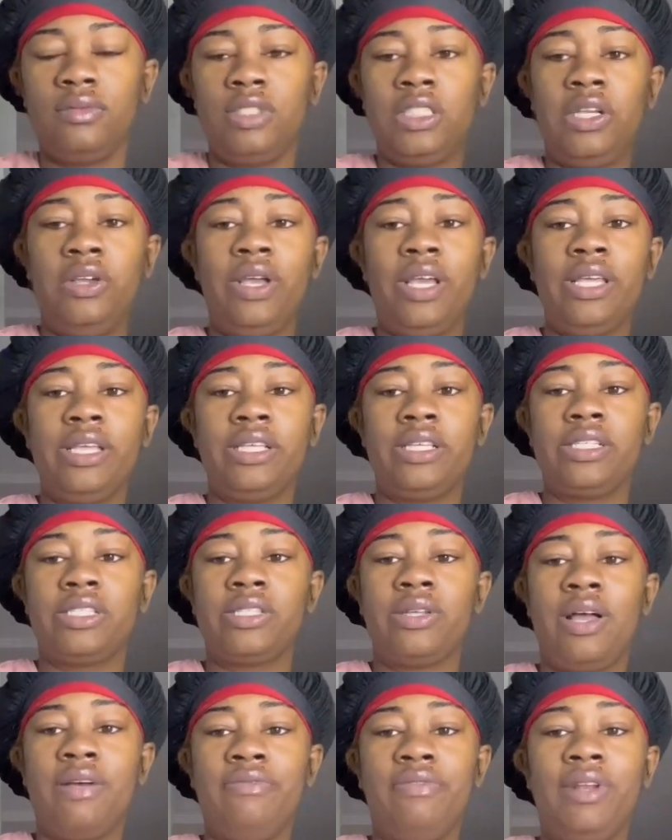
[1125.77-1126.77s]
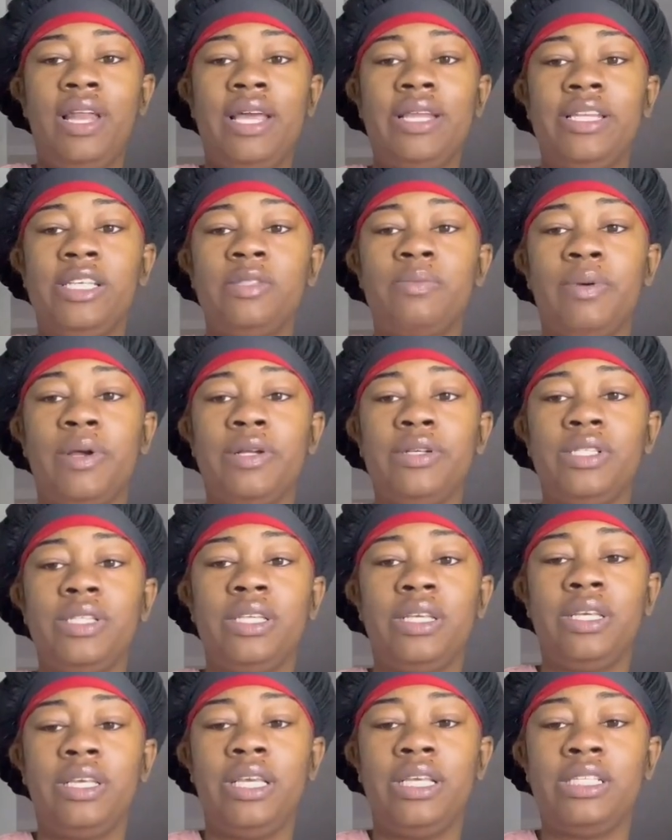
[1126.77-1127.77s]
Okay, so I feel like this
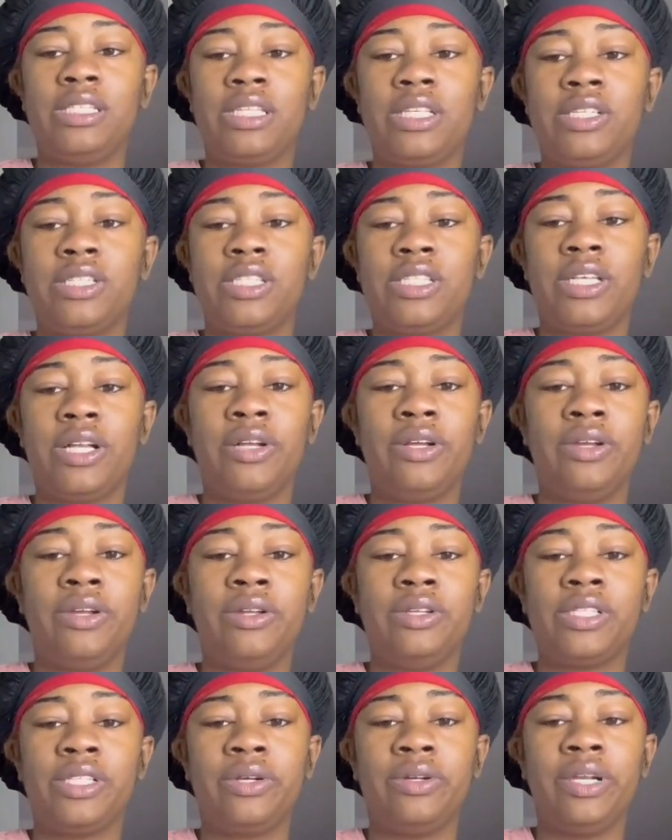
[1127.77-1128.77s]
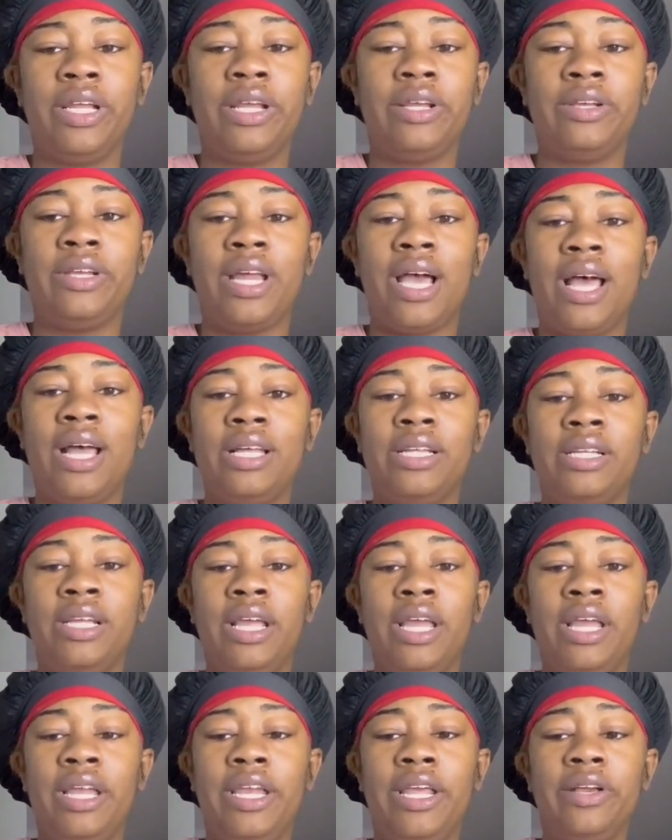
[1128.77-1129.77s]
person is concerned. So
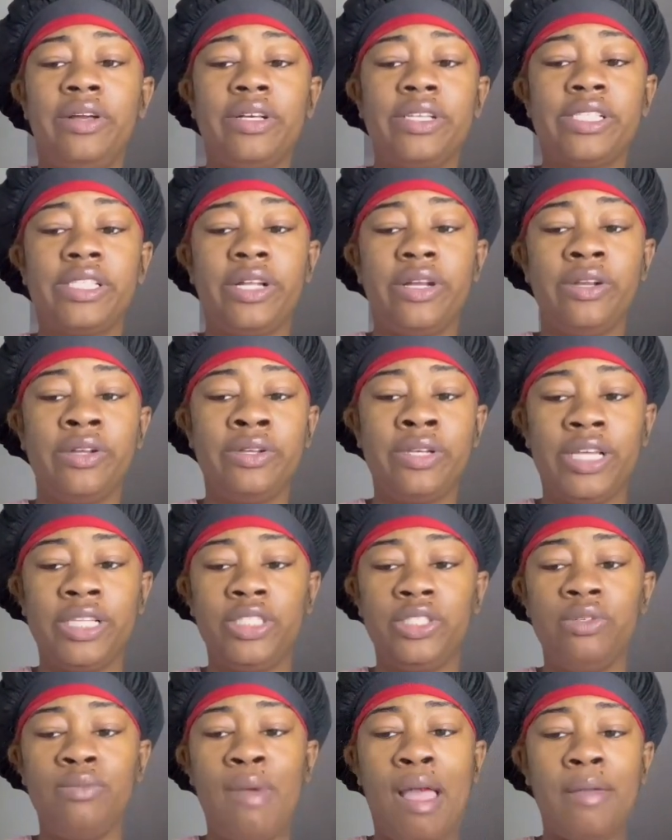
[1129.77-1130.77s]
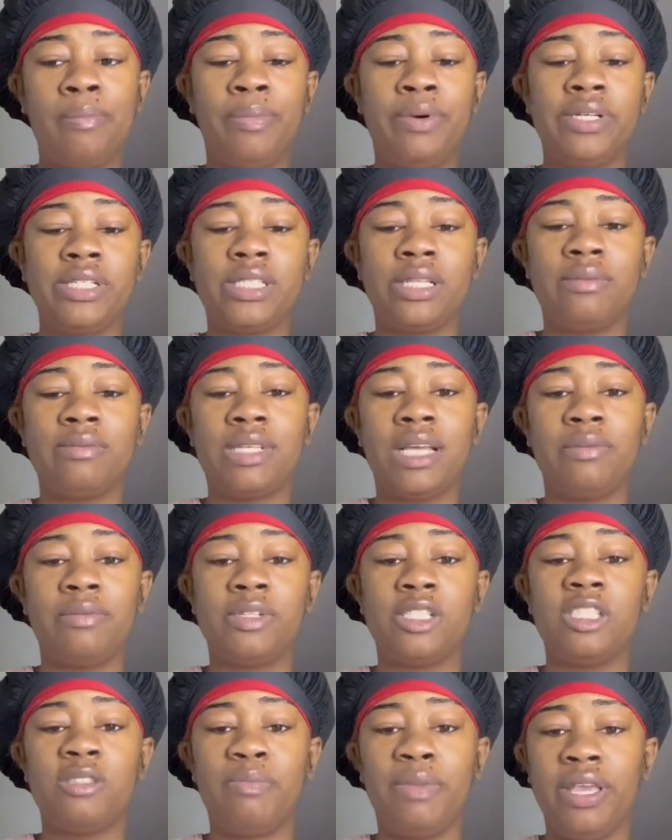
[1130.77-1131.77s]
they're concerned that you might put some type
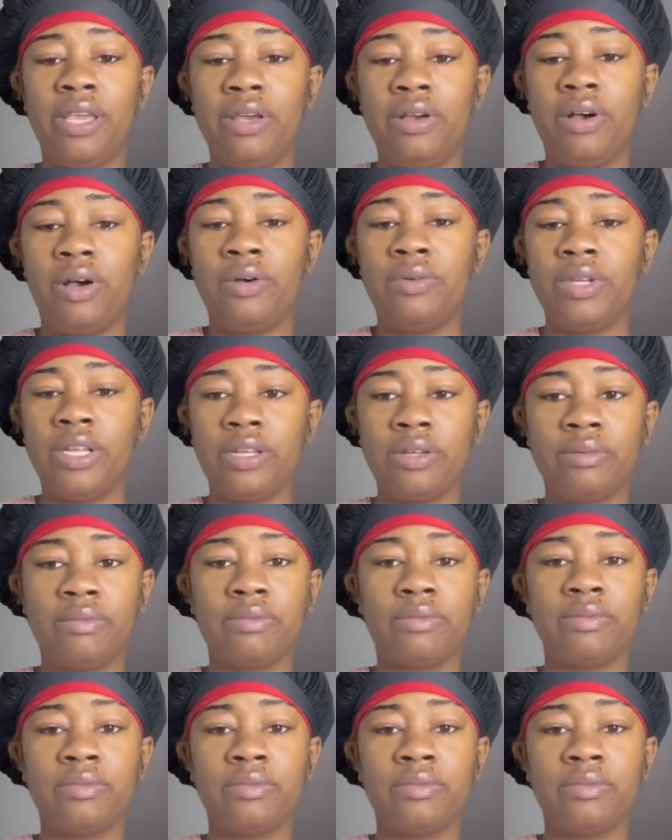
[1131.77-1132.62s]
of spell on them.